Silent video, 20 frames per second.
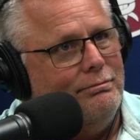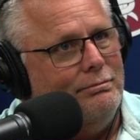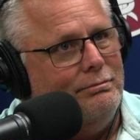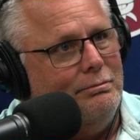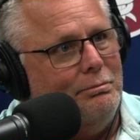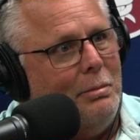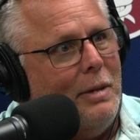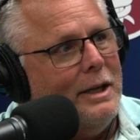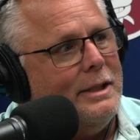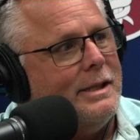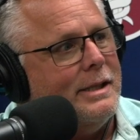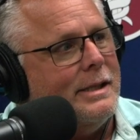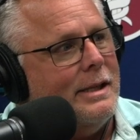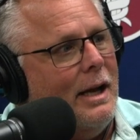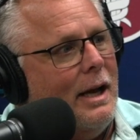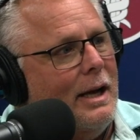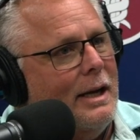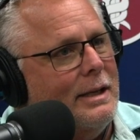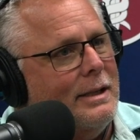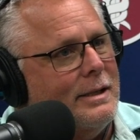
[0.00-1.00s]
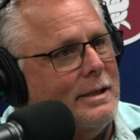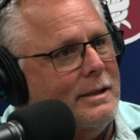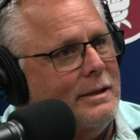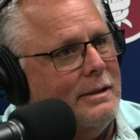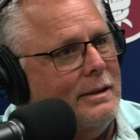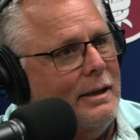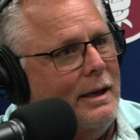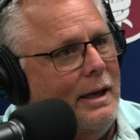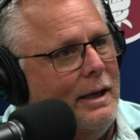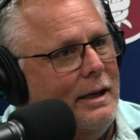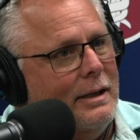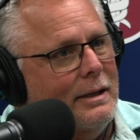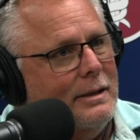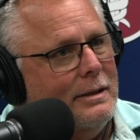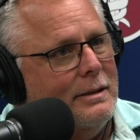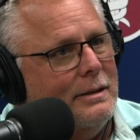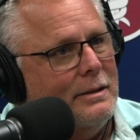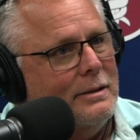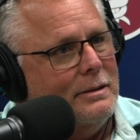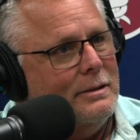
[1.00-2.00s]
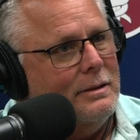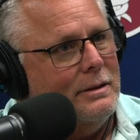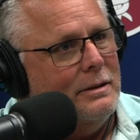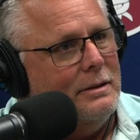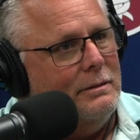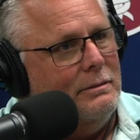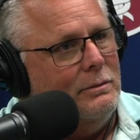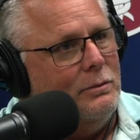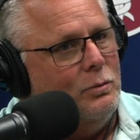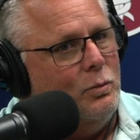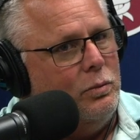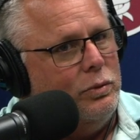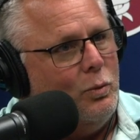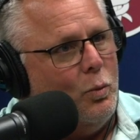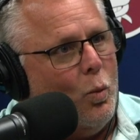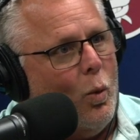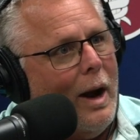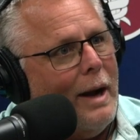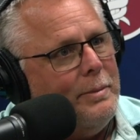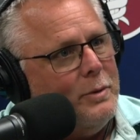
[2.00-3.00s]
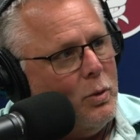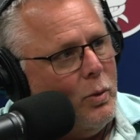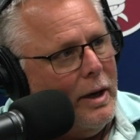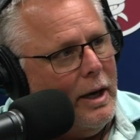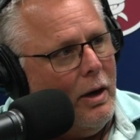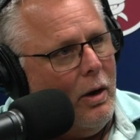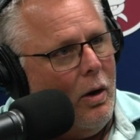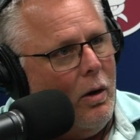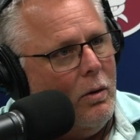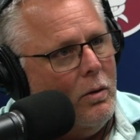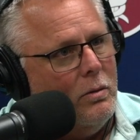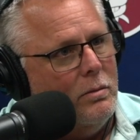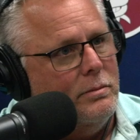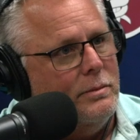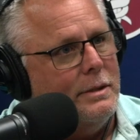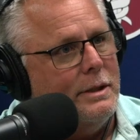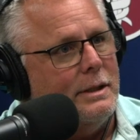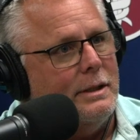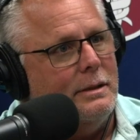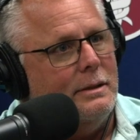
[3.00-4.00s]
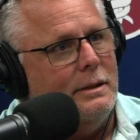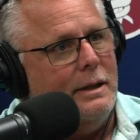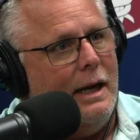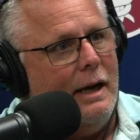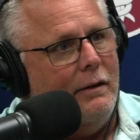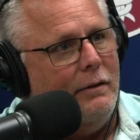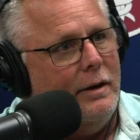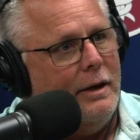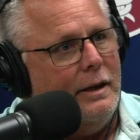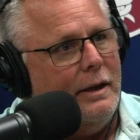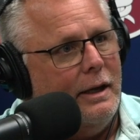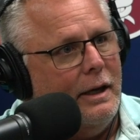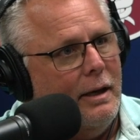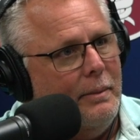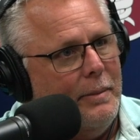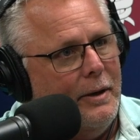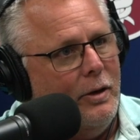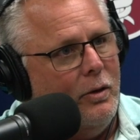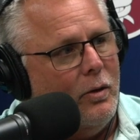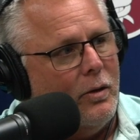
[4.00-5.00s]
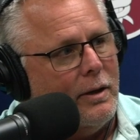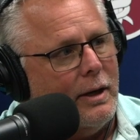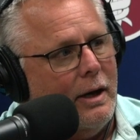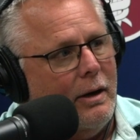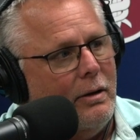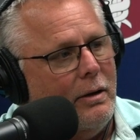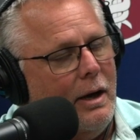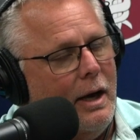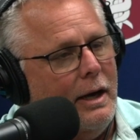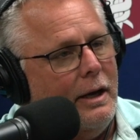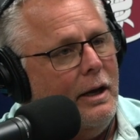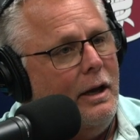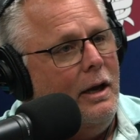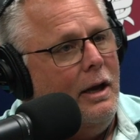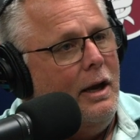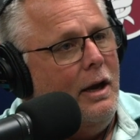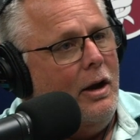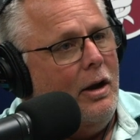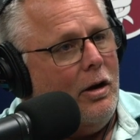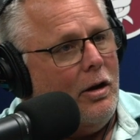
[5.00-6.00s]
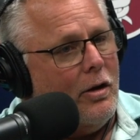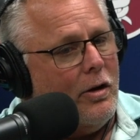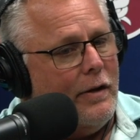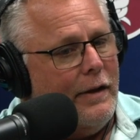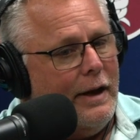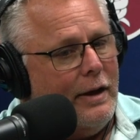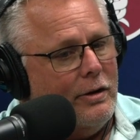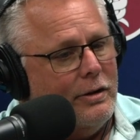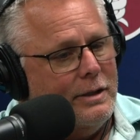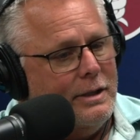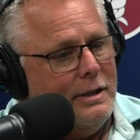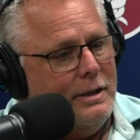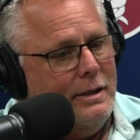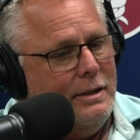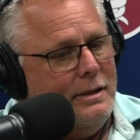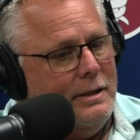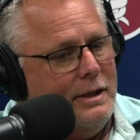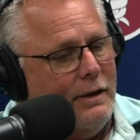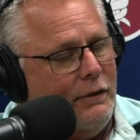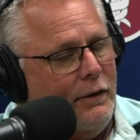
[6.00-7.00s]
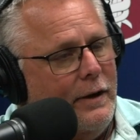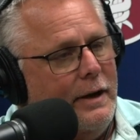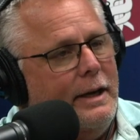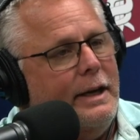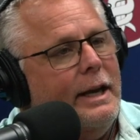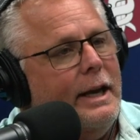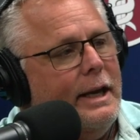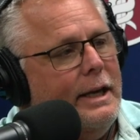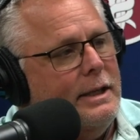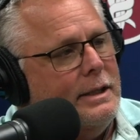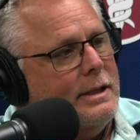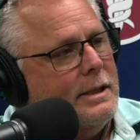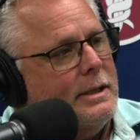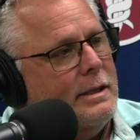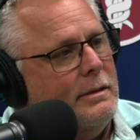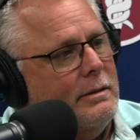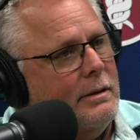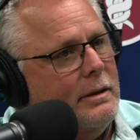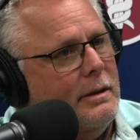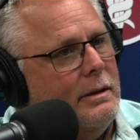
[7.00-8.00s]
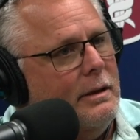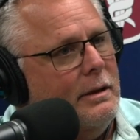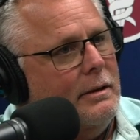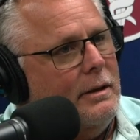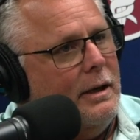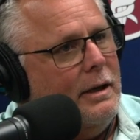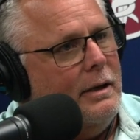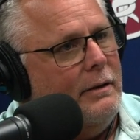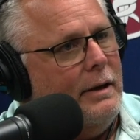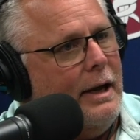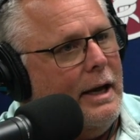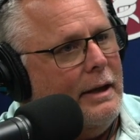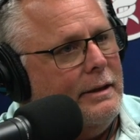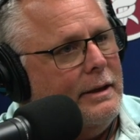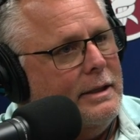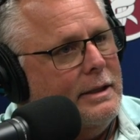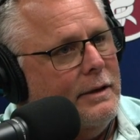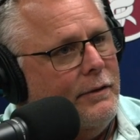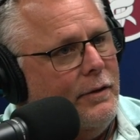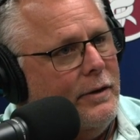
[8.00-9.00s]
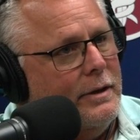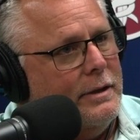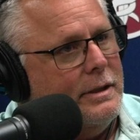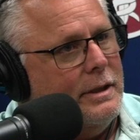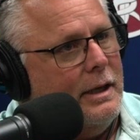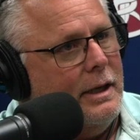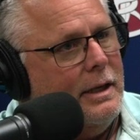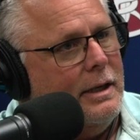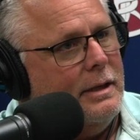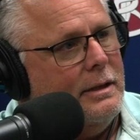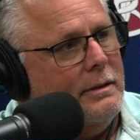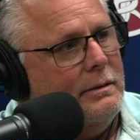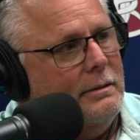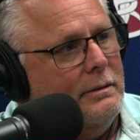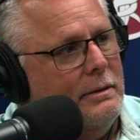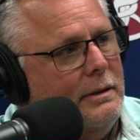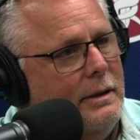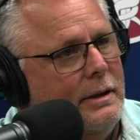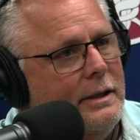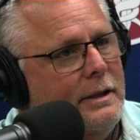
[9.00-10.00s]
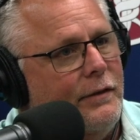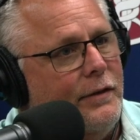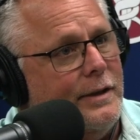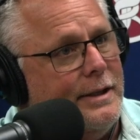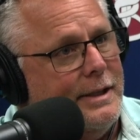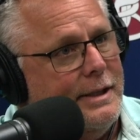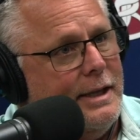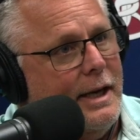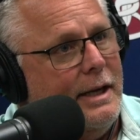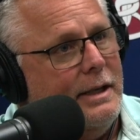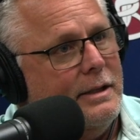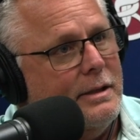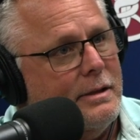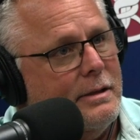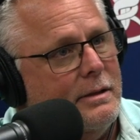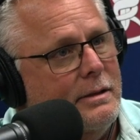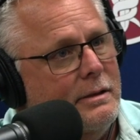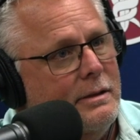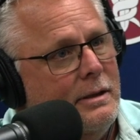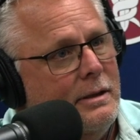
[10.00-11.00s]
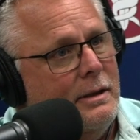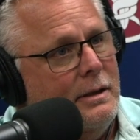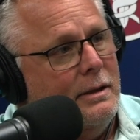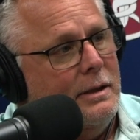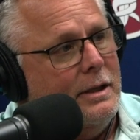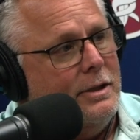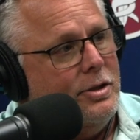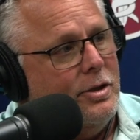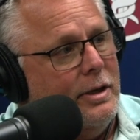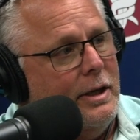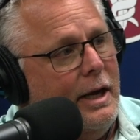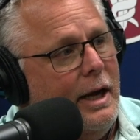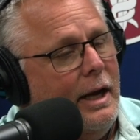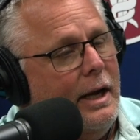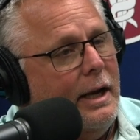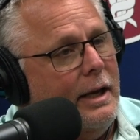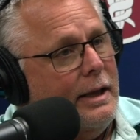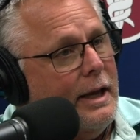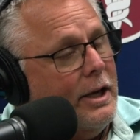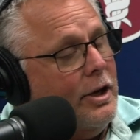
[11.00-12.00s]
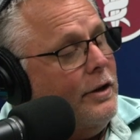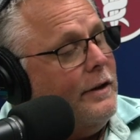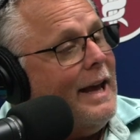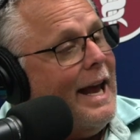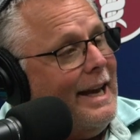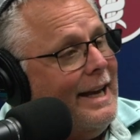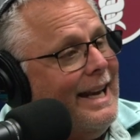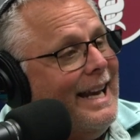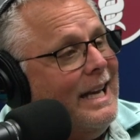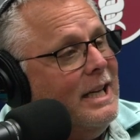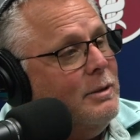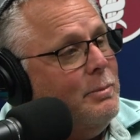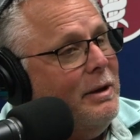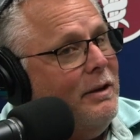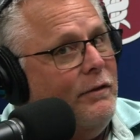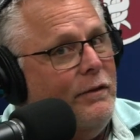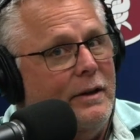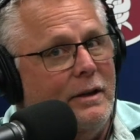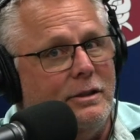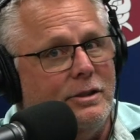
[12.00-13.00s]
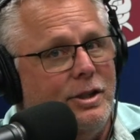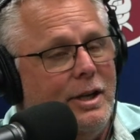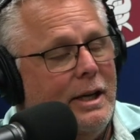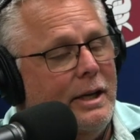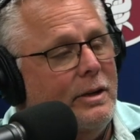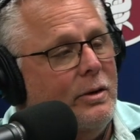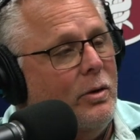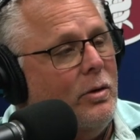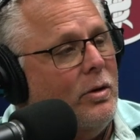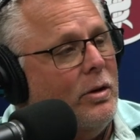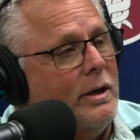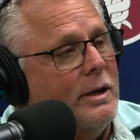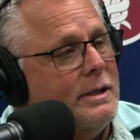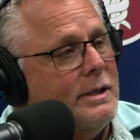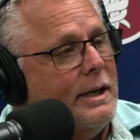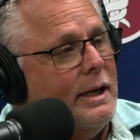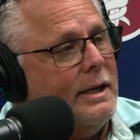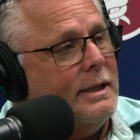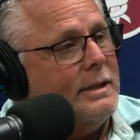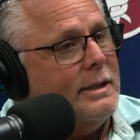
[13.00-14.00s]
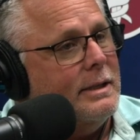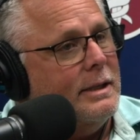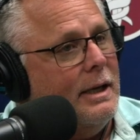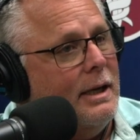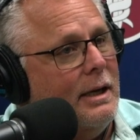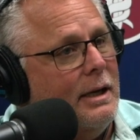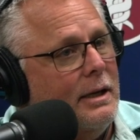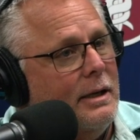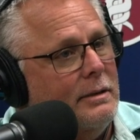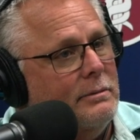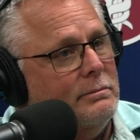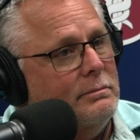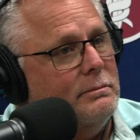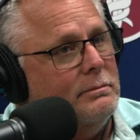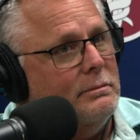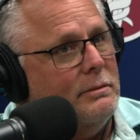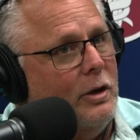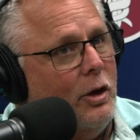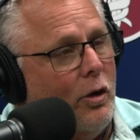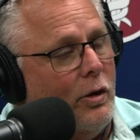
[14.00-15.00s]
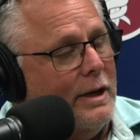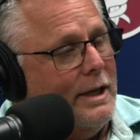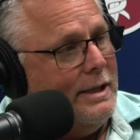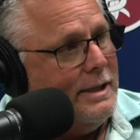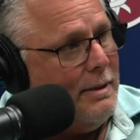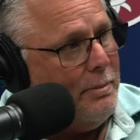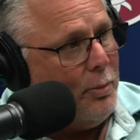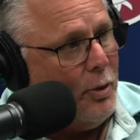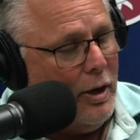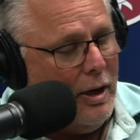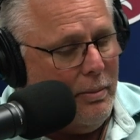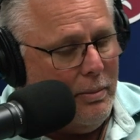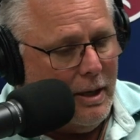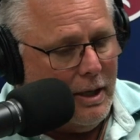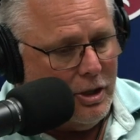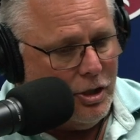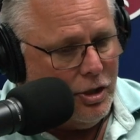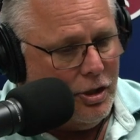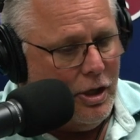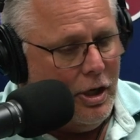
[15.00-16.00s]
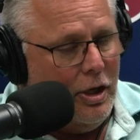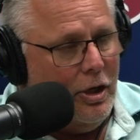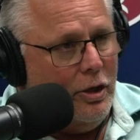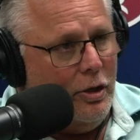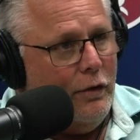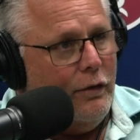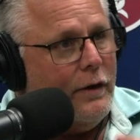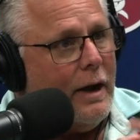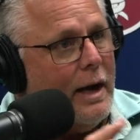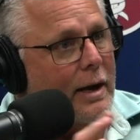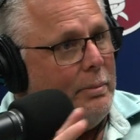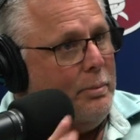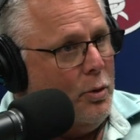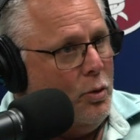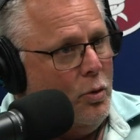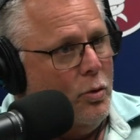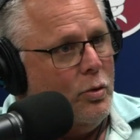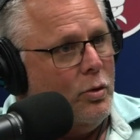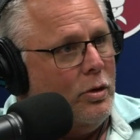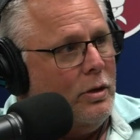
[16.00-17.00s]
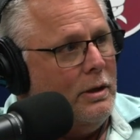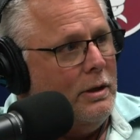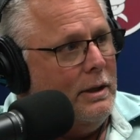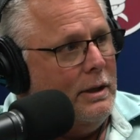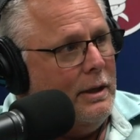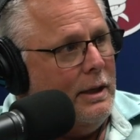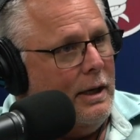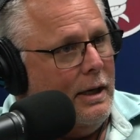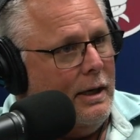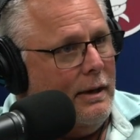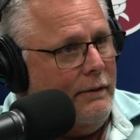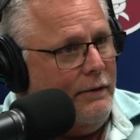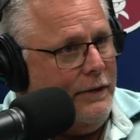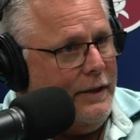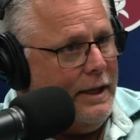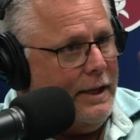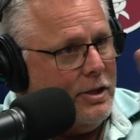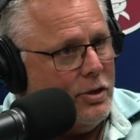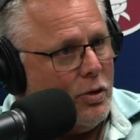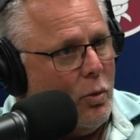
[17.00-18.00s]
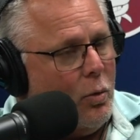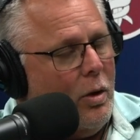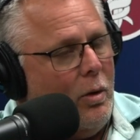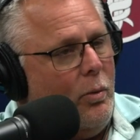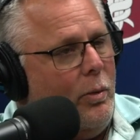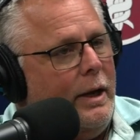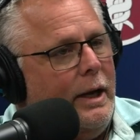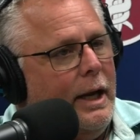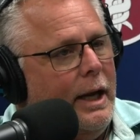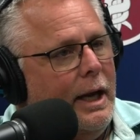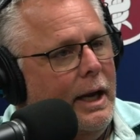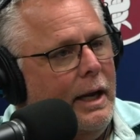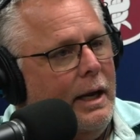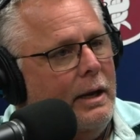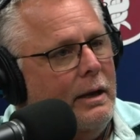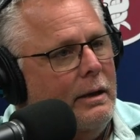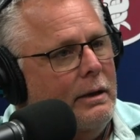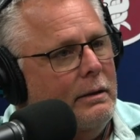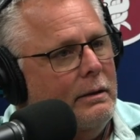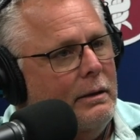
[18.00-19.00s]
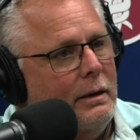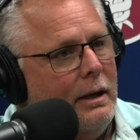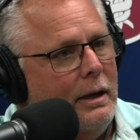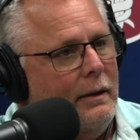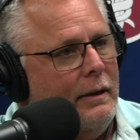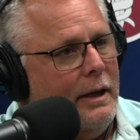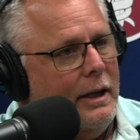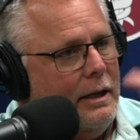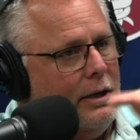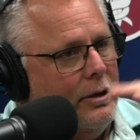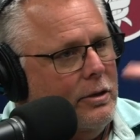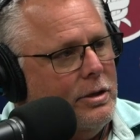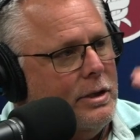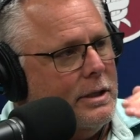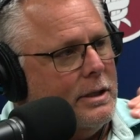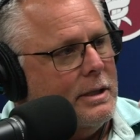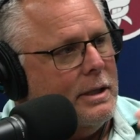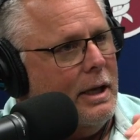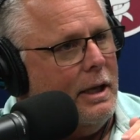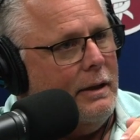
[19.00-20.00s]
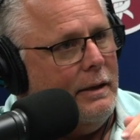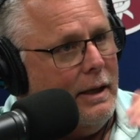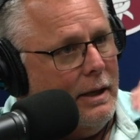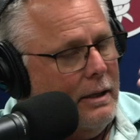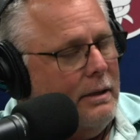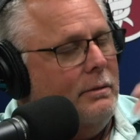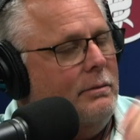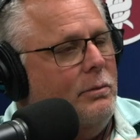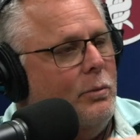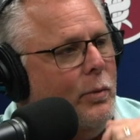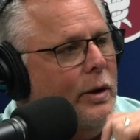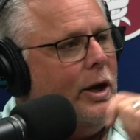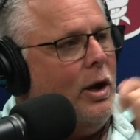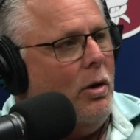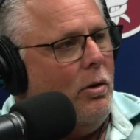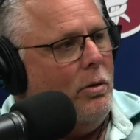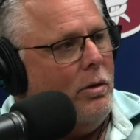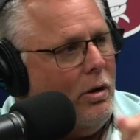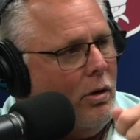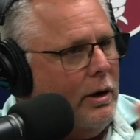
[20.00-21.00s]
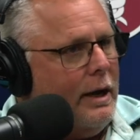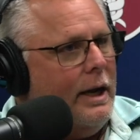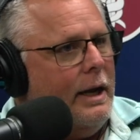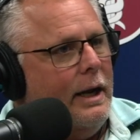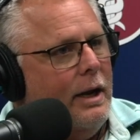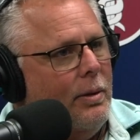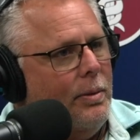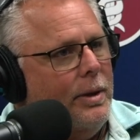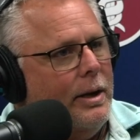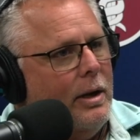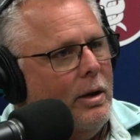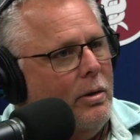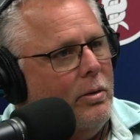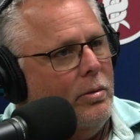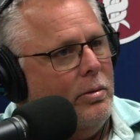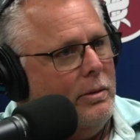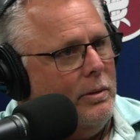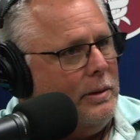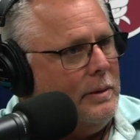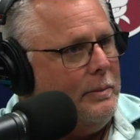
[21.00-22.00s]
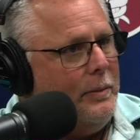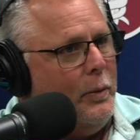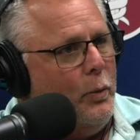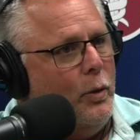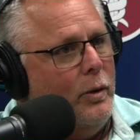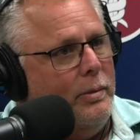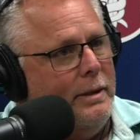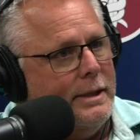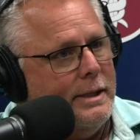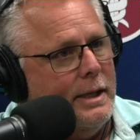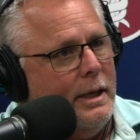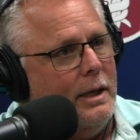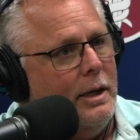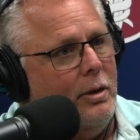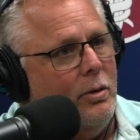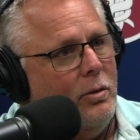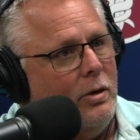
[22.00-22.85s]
mudslides and and wiped away homes and everything up in North Carolina are there different needs uh, at the different uh, in the different states that you're needing that, that need to be filled yet? Or is that, um, or is it pretty much you've got a pool of these are what we need and then you just, and then we go, okay, here we go. We'll, we'll be sending you